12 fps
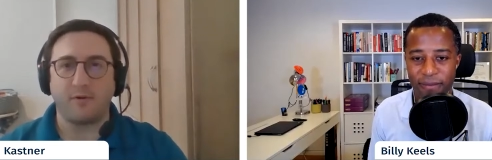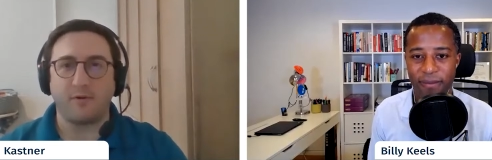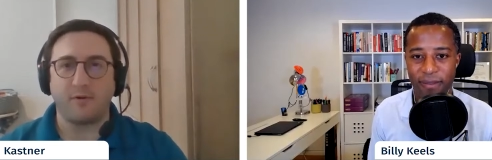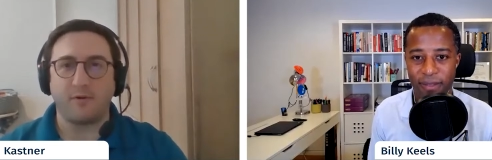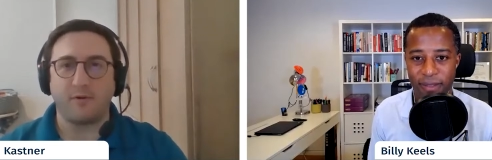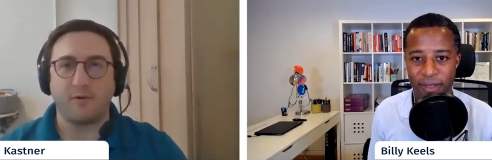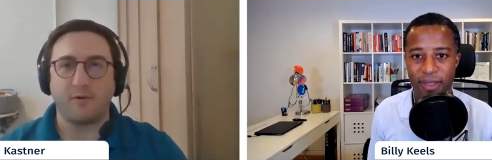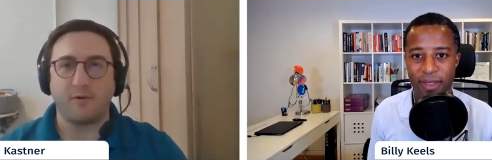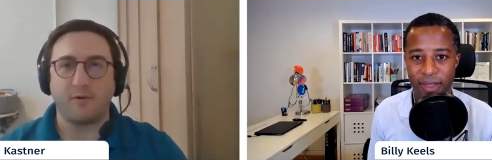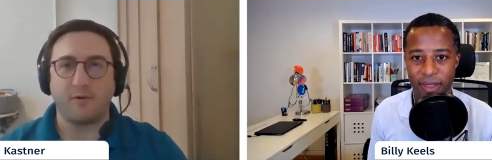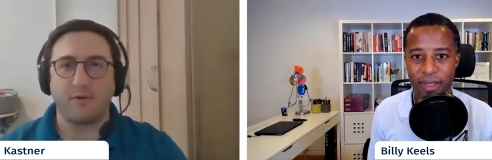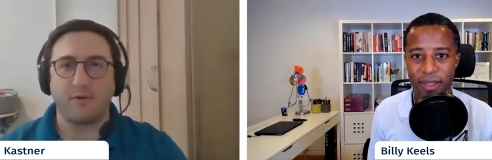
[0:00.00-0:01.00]
Speaker 1: So
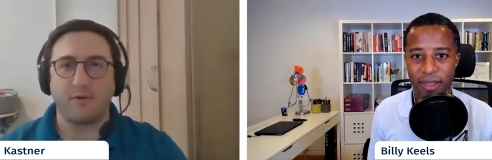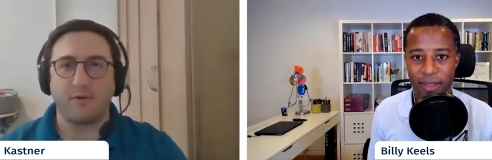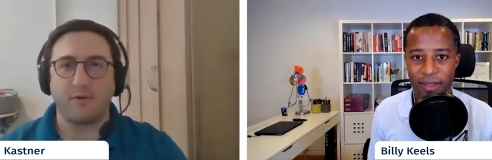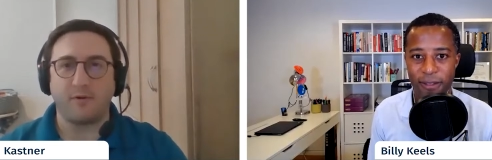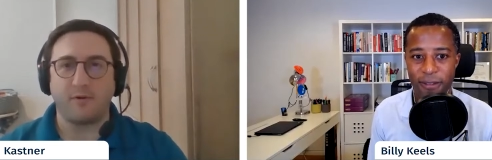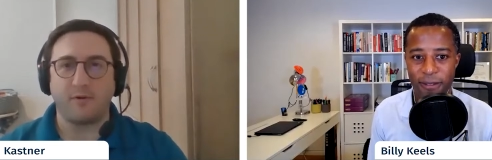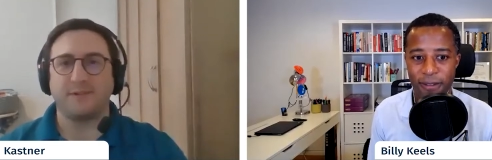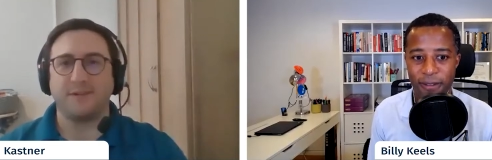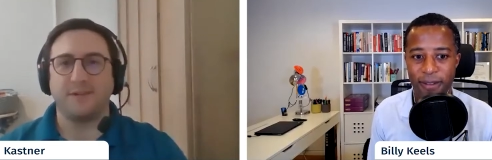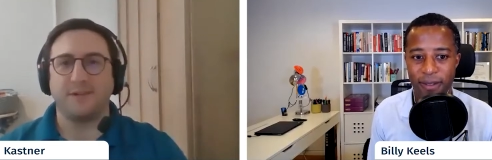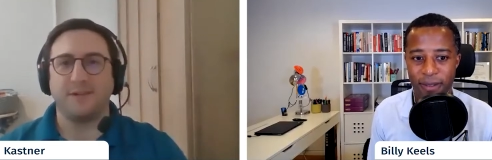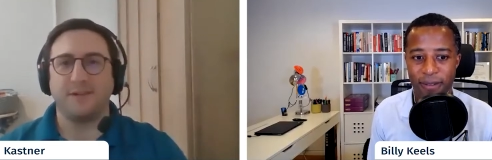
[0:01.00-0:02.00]
all of the
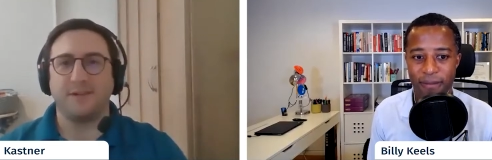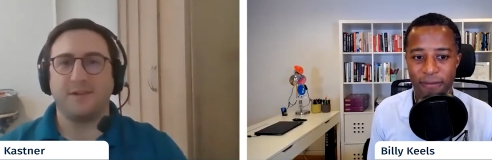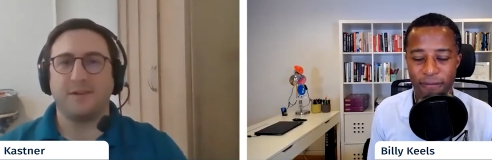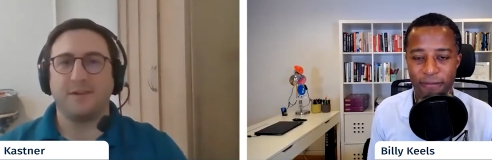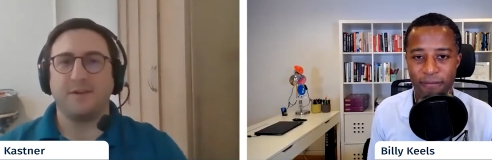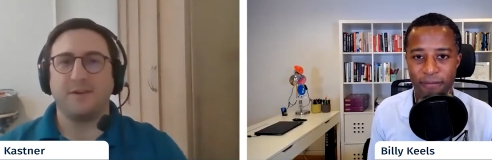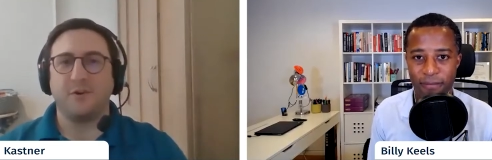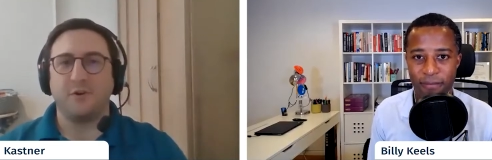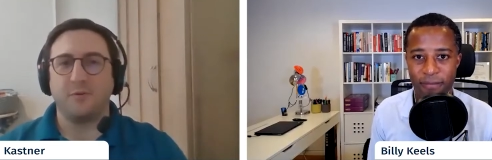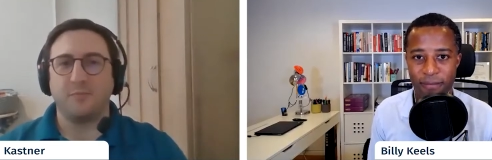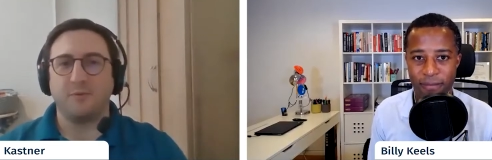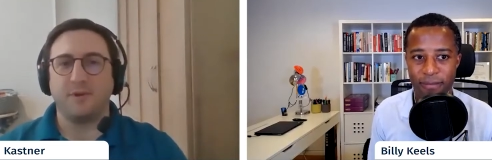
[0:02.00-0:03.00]
partners of this
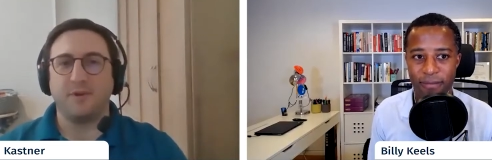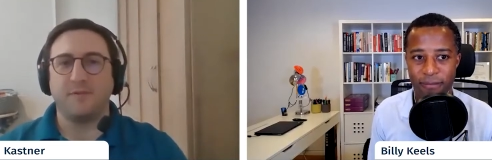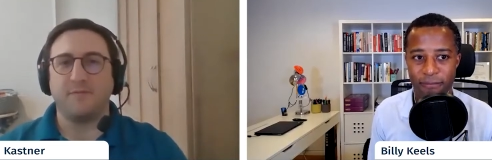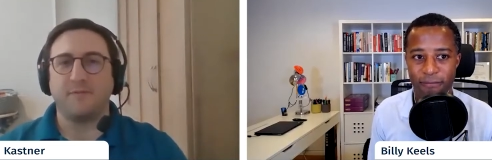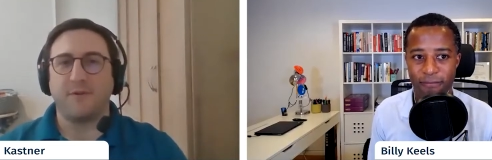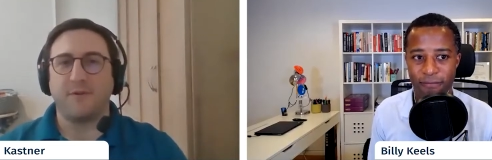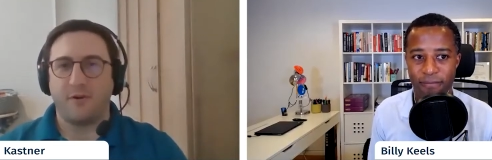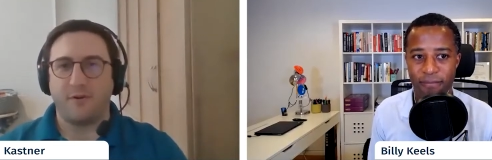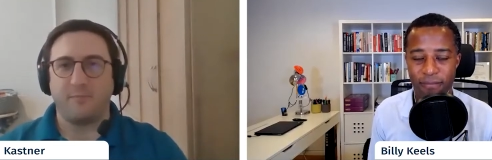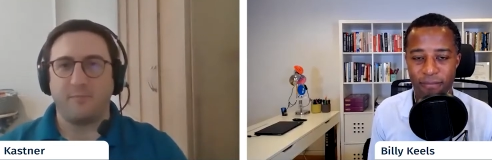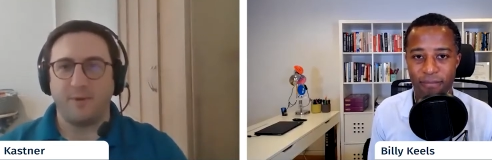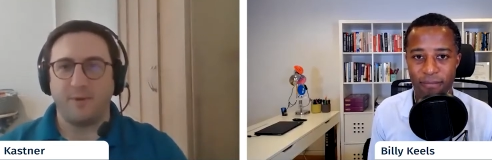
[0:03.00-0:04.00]
LLC could be
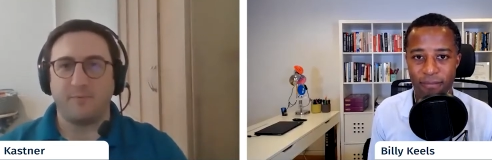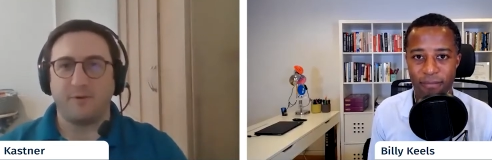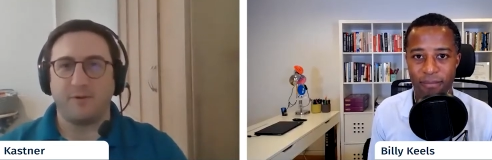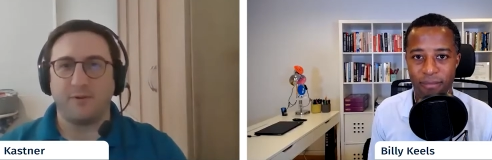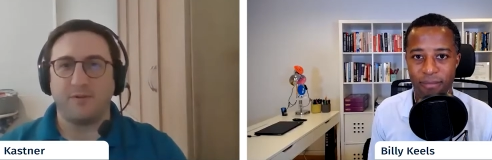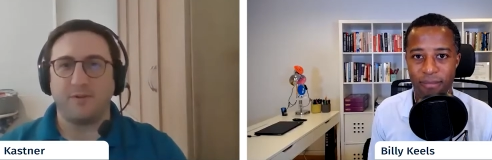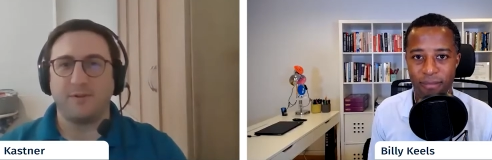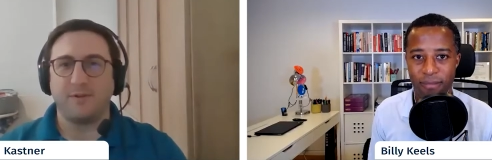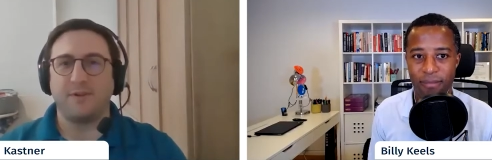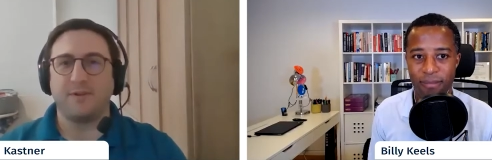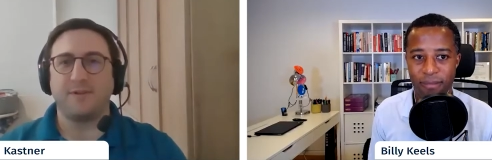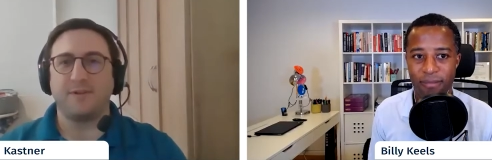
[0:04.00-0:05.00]
foreign people
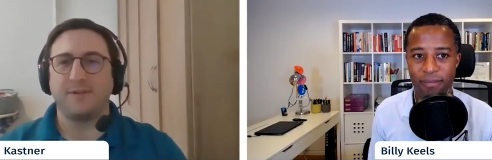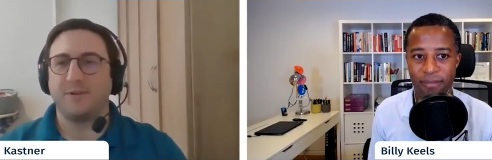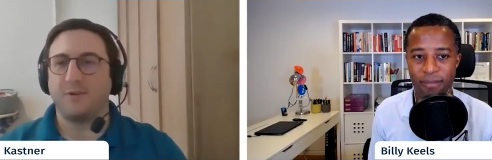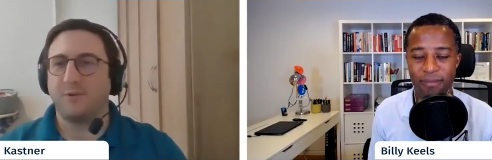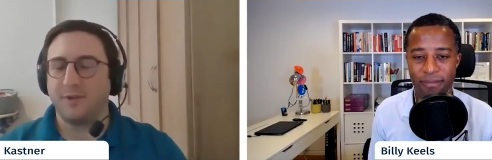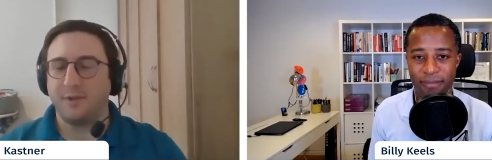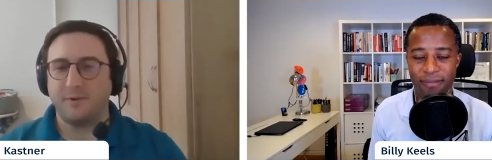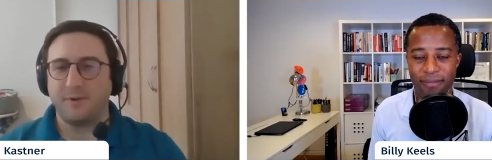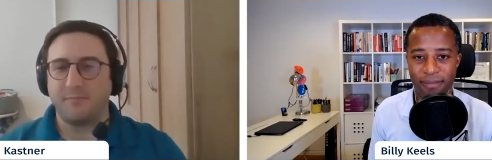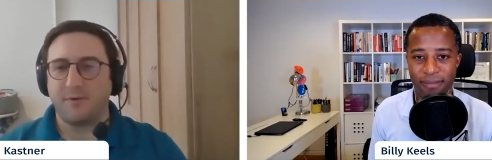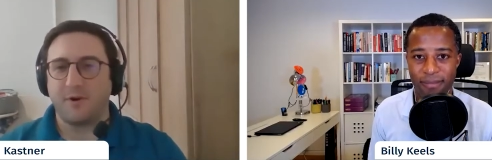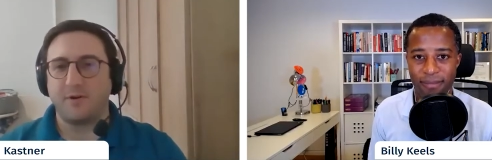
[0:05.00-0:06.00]
and you know
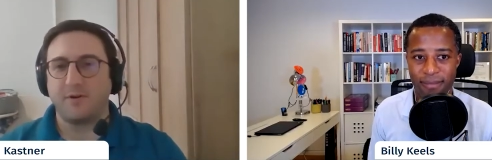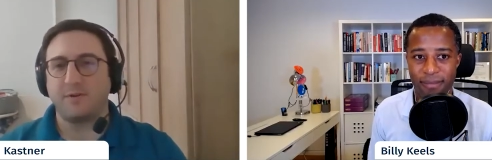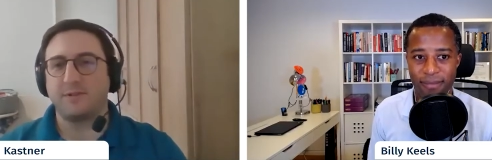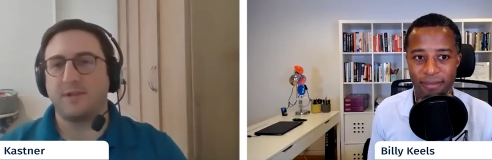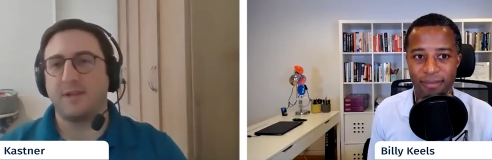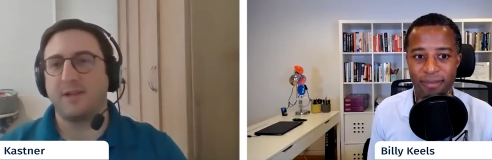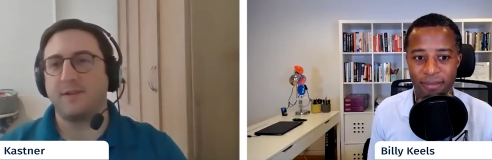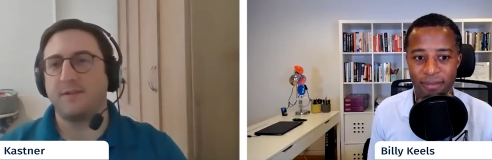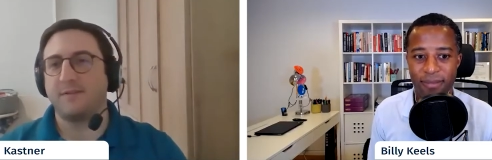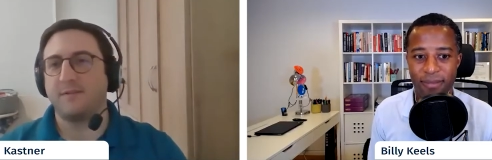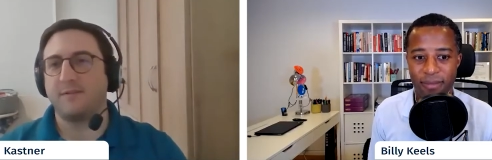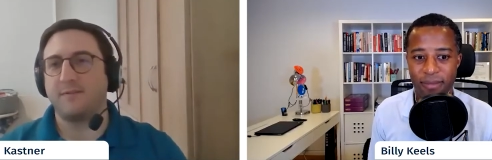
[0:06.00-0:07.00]
limited partners and